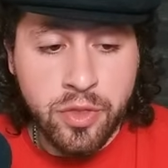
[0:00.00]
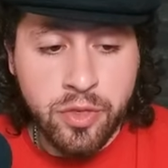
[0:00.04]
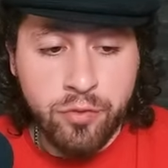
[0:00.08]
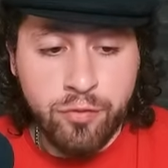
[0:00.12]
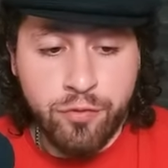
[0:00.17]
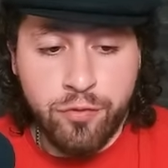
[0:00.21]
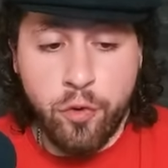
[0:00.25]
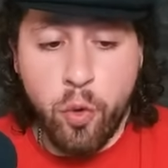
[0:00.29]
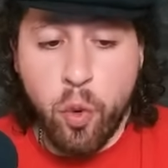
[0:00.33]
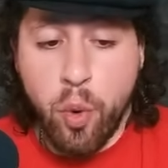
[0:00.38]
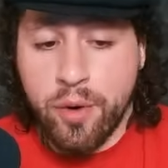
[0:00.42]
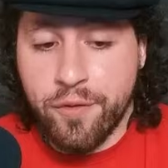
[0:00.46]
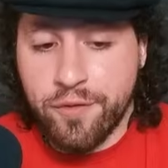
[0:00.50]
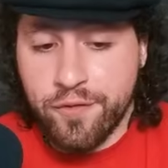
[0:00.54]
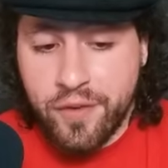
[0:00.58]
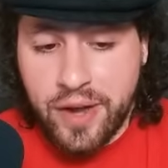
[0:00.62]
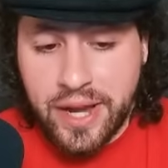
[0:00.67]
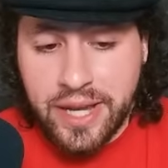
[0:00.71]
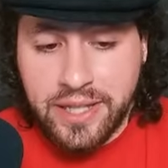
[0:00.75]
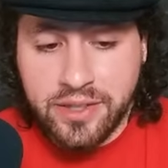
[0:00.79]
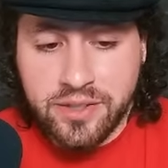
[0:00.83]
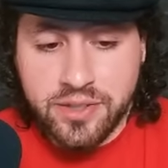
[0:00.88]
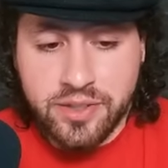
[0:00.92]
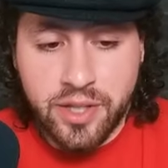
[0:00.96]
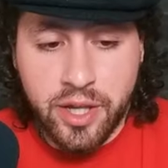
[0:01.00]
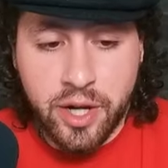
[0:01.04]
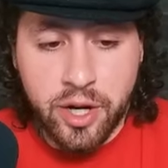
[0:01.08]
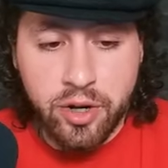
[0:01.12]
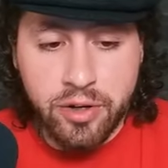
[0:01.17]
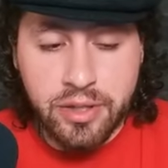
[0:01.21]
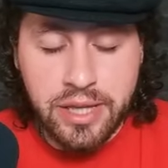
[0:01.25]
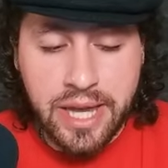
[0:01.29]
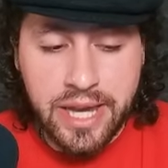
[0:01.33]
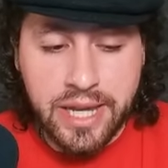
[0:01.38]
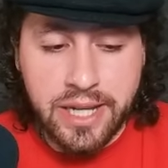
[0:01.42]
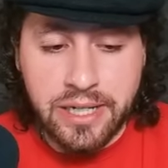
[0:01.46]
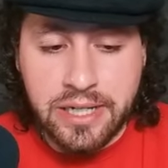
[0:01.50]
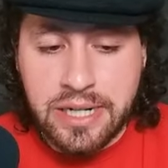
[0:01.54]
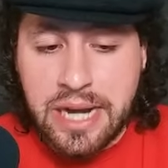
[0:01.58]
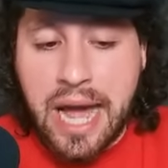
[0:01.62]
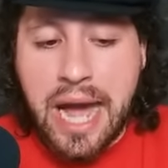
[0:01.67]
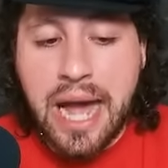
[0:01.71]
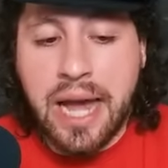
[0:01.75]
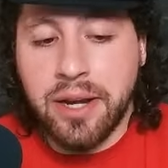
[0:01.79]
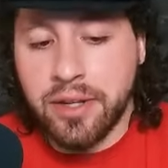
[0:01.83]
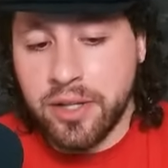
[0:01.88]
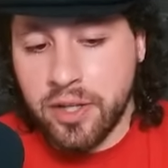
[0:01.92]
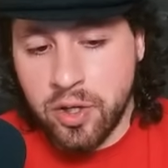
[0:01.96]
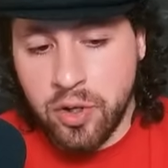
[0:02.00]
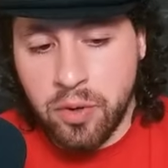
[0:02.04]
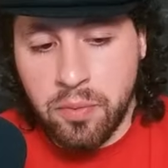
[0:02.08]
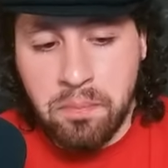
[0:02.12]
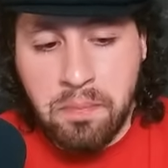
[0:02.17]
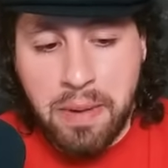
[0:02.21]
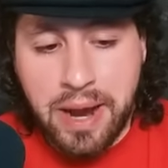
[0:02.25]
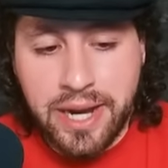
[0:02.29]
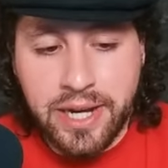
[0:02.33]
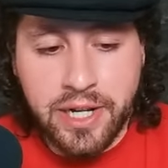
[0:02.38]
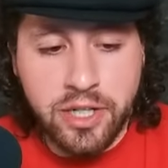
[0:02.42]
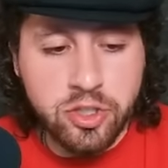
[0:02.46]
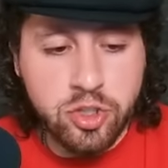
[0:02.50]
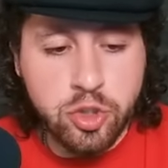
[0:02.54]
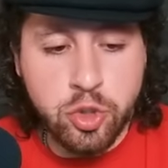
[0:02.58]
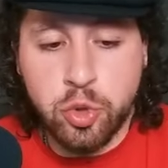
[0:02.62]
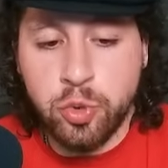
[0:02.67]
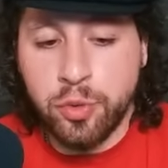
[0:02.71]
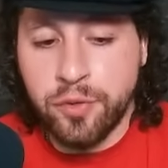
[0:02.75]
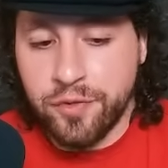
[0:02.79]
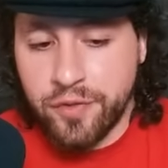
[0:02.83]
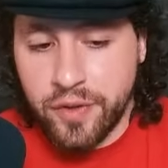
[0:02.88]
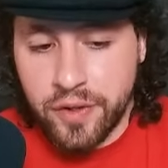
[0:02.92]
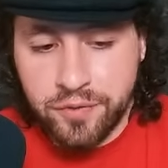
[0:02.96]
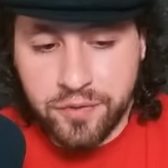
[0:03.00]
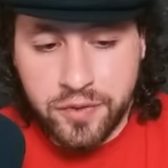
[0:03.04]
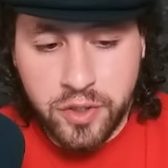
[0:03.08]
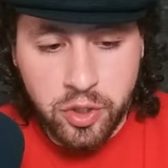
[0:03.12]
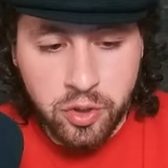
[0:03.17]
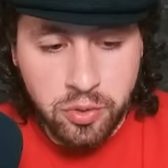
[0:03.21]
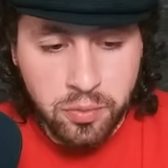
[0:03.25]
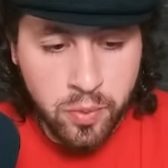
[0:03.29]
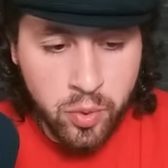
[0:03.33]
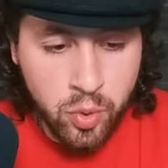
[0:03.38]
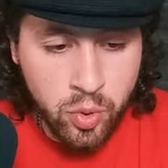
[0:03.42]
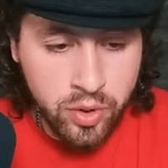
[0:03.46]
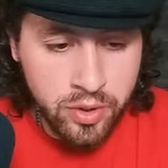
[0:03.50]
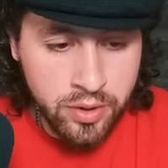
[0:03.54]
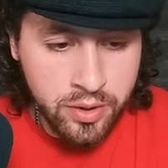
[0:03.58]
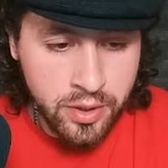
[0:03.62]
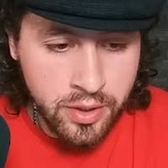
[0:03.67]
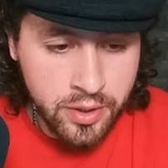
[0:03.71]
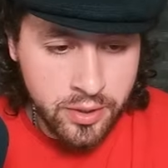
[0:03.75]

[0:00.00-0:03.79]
Four fights that are like not, you know, minus 250 or more.